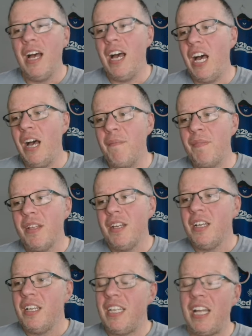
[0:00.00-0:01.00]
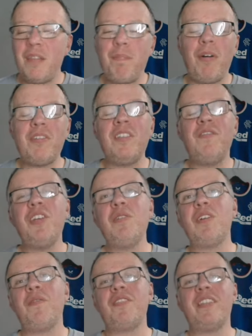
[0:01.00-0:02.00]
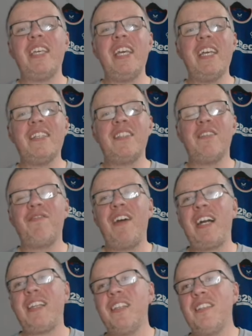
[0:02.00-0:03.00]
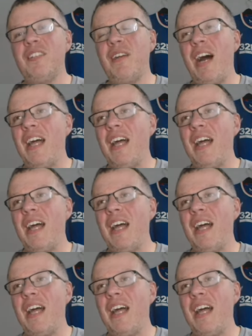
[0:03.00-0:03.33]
Now, the positive news, obviously, is the fact that, you know,